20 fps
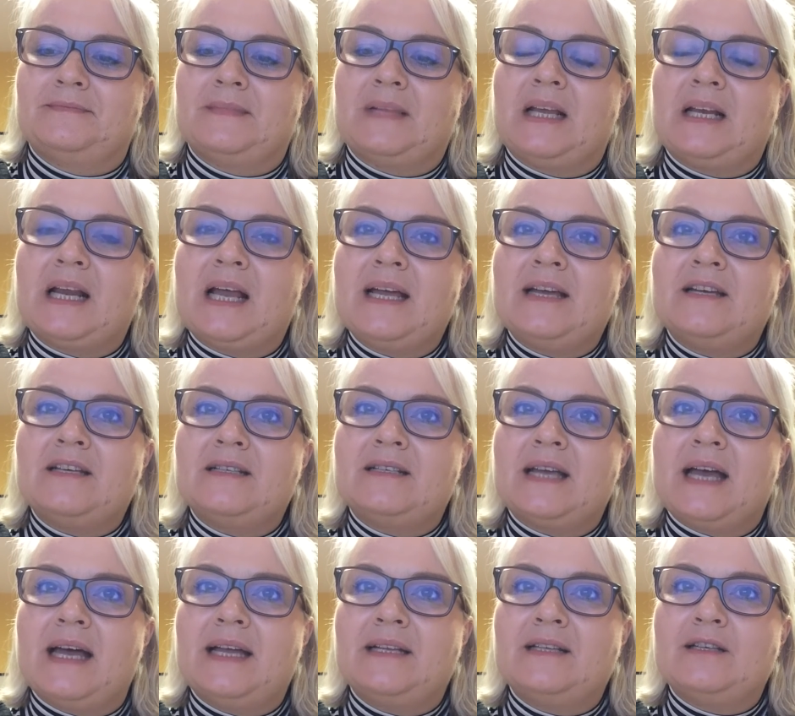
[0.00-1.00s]
I'd like us
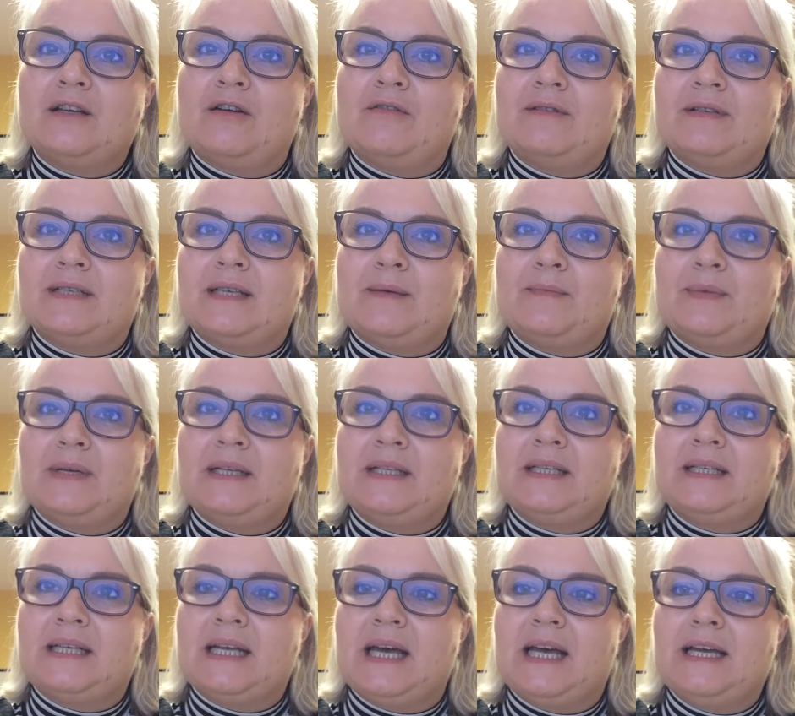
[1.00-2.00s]
to end our assembly
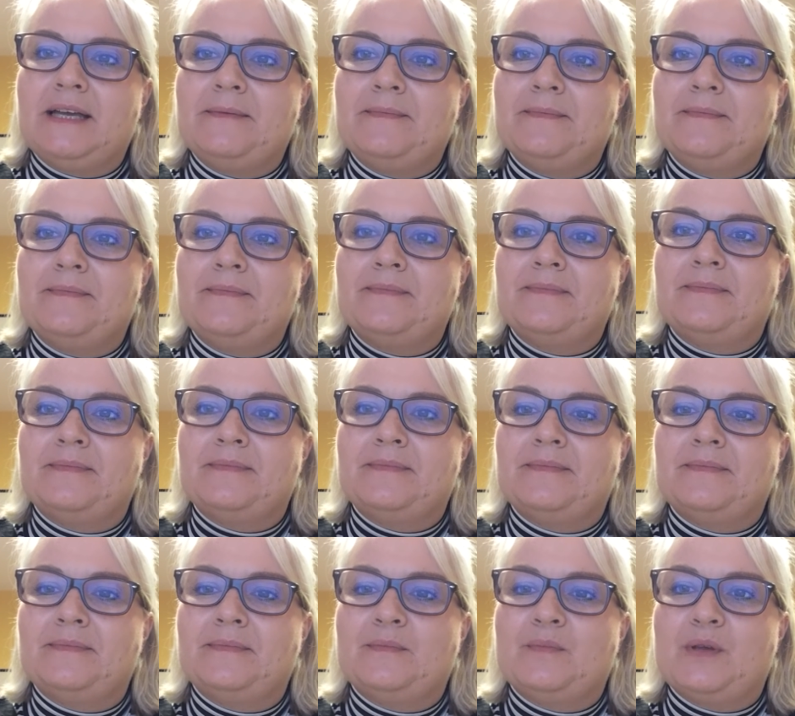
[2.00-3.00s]
today
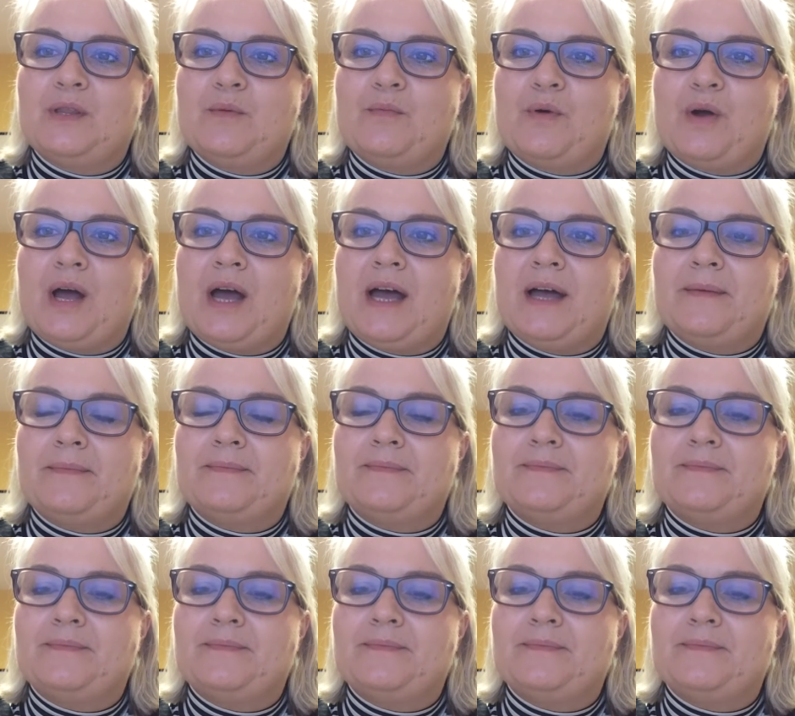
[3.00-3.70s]
with a prayer.